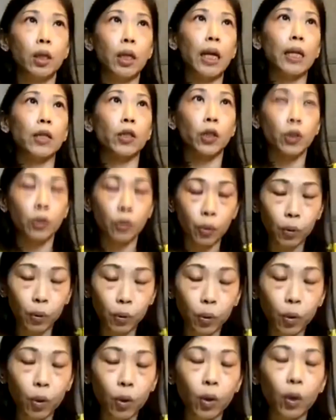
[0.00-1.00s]

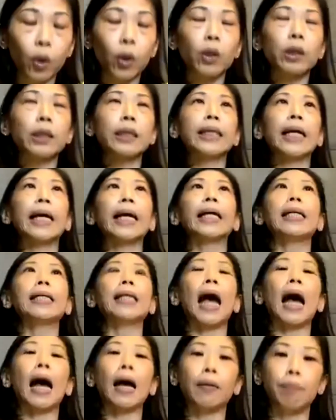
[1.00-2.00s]
Shiruto
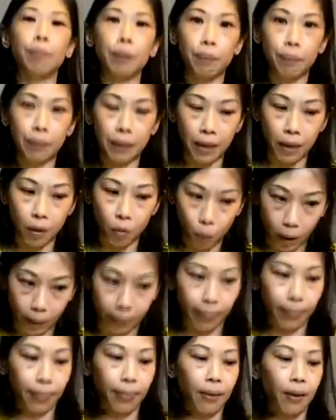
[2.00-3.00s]
contain IPPA1.
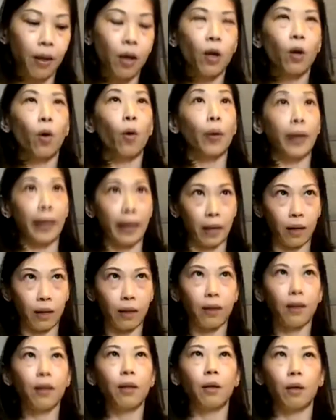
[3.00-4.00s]
Okay,
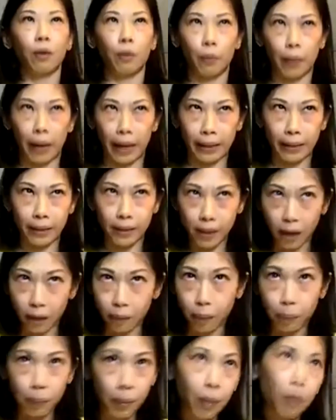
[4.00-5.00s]
where this
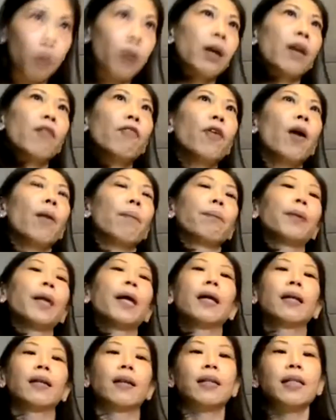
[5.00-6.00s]
IPPA1 come from?
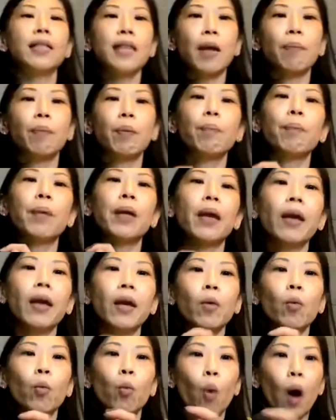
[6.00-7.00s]
Now this
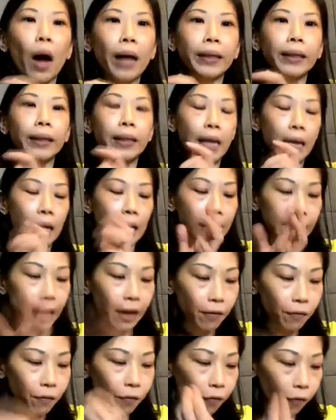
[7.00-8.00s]
IPPA1
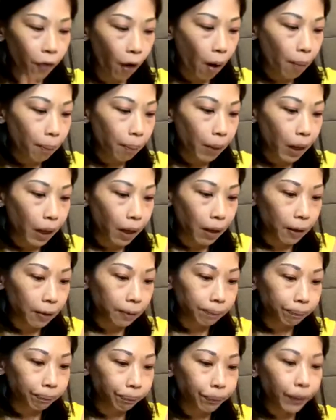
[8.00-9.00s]
came
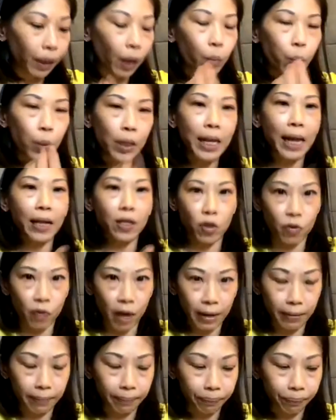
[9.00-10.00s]
from wheat
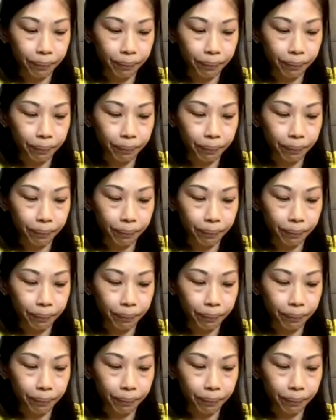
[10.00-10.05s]
extract,